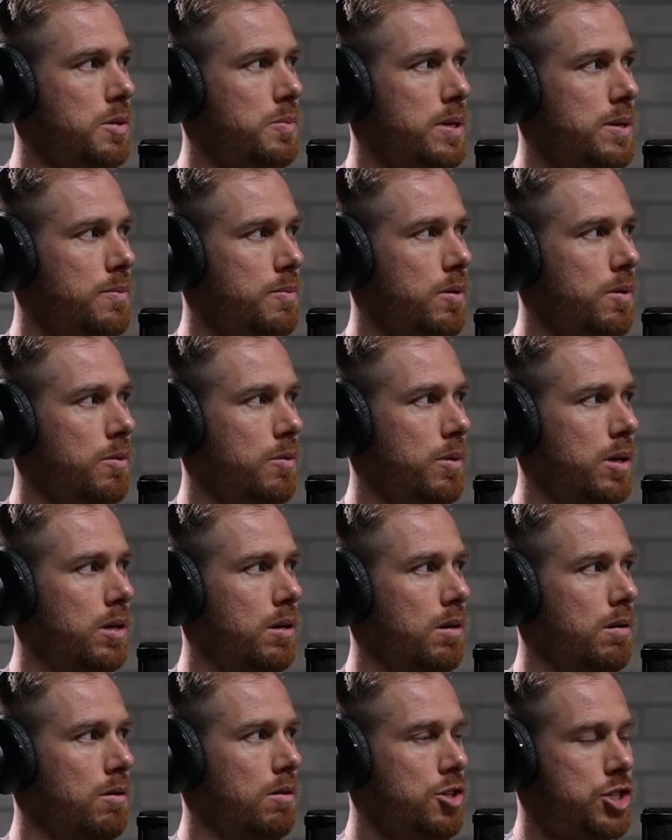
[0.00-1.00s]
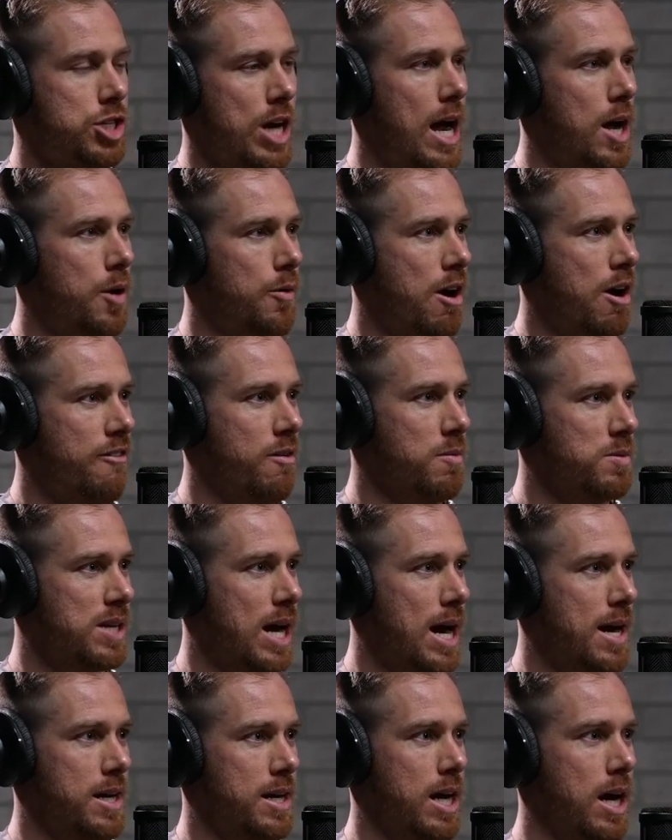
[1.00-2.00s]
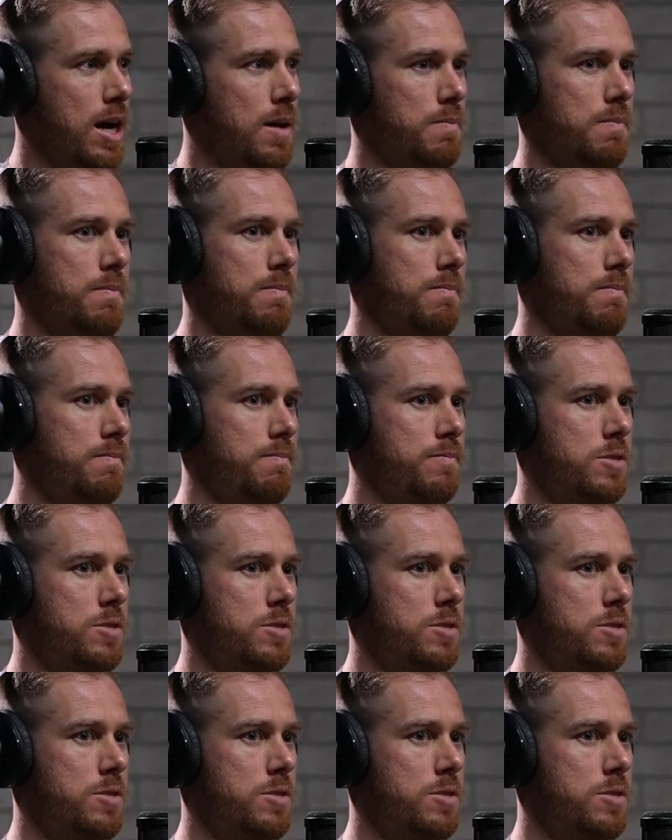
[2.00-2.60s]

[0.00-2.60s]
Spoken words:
people will shy away from signing up,